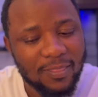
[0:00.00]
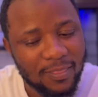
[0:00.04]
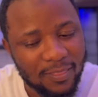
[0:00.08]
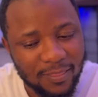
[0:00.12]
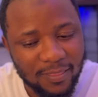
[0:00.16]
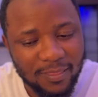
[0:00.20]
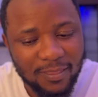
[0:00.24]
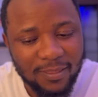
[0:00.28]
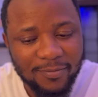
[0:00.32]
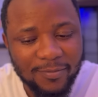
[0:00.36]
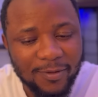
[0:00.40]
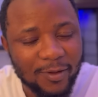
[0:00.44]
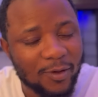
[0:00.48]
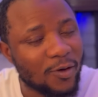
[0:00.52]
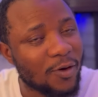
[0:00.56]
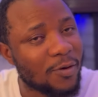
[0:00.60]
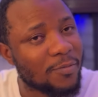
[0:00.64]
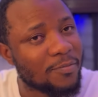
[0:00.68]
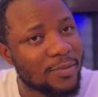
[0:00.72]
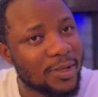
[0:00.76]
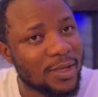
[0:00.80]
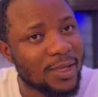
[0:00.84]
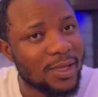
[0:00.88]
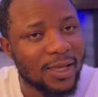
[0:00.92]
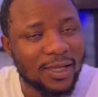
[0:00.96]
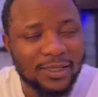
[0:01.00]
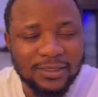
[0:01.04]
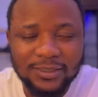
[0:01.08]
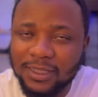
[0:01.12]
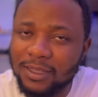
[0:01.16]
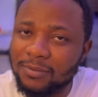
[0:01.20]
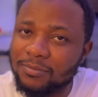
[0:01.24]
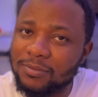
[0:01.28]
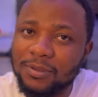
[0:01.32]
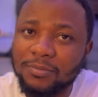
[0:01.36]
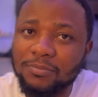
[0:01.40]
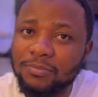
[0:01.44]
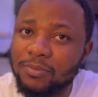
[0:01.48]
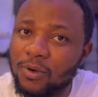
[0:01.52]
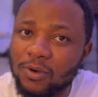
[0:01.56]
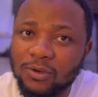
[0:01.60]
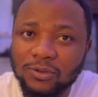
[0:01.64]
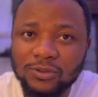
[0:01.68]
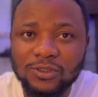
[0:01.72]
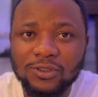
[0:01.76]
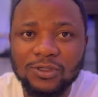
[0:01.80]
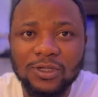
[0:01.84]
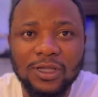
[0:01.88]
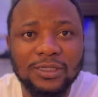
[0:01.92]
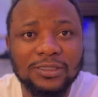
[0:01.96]
Hmm? Because me, as I be
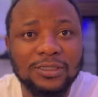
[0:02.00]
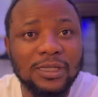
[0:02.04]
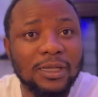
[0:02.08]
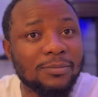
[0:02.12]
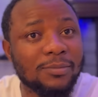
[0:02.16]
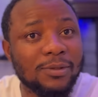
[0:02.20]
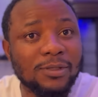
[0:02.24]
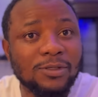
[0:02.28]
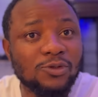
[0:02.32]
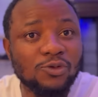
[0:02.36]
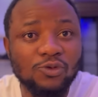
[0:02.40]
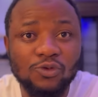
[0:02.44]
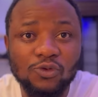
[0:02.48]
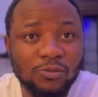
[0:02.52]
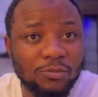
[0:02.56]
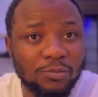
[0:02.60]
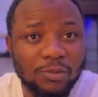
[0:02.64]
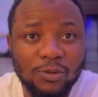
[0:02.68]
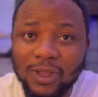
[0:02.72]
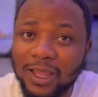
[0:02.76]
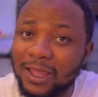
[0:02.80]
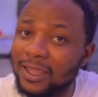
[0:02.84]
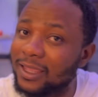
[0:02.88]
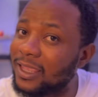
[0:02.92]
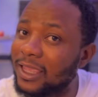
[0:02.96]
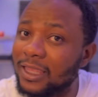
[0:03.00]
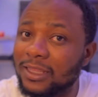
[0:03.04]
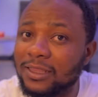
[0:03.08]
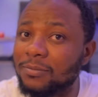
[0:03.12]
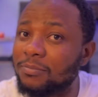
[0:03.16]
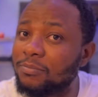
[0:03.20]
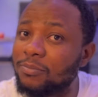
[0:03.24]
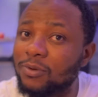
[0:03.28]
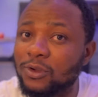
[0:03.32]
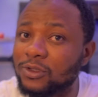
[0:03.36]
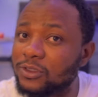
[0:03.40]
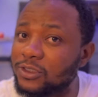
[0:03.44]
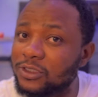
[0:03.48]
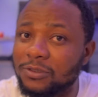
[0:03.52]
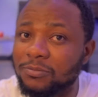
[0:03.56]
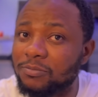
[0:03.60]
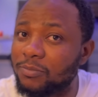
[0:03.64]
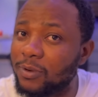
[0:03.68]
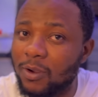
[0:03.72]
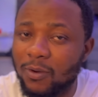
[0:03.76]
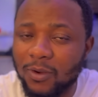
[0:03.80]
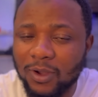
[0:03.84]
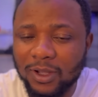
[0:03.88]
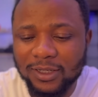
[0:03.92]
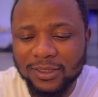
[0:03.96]
punch, as I be troop, I get punchy
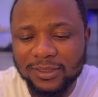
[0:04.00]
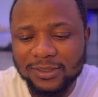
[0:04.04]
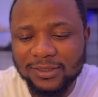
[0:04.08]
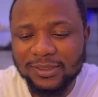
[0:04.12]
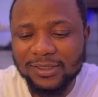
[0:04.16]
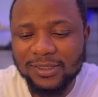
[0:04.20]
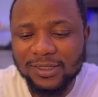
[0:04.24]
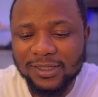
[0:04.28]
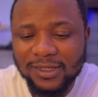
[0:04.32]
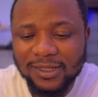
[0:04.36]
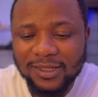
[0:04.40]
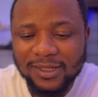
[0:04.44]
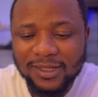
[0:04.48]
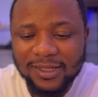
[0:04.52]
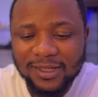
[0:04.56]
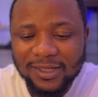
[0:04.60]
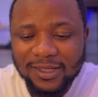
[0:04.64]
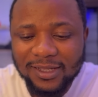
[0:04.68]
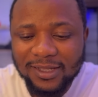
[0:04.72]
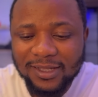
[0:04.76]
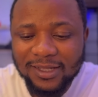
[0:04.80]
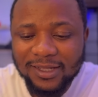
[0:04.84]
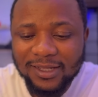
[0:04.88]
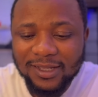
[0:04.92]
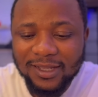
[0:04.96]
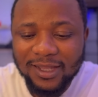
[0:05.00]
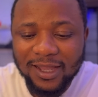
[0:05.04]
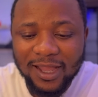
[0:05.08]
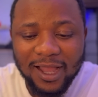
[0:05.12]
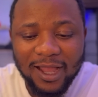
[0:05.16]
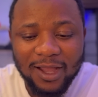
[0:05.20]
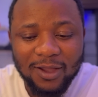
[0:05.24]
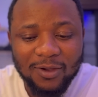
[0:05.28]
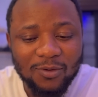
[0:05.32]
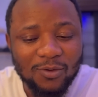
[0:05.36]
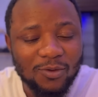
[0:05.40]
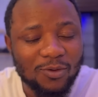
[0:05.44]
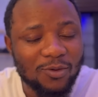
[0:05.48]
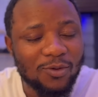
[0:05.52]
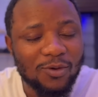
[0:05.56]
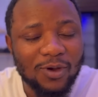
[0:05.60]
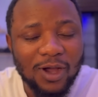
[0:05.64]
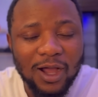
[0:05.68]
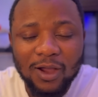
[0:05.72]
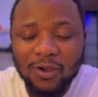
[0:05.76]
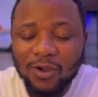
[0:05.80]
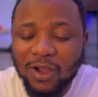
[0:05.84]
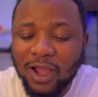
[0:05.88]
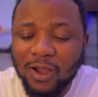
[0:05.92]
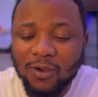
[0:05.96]
power. I go,
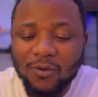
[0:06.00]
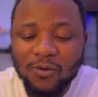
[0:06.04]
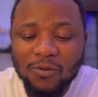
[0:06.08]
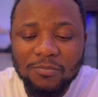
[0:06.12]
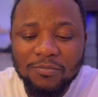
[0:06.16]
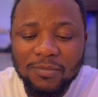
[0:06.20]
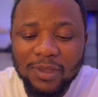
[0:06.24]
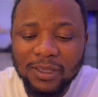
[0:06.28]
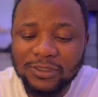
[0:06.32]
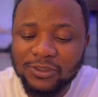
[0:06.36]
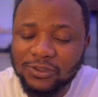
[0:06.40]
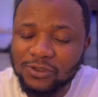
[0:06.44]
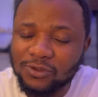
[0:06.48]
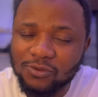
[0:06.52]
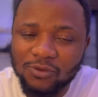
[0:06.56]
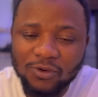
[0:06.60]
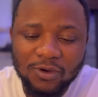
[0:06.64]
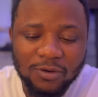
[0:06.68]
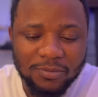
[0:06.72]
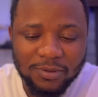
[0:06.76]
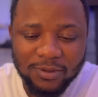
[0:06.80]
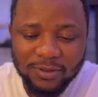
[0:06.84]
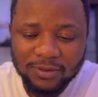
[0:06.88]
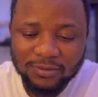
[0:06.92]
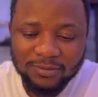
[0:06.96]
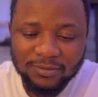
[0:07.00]
I go, I go mess you up.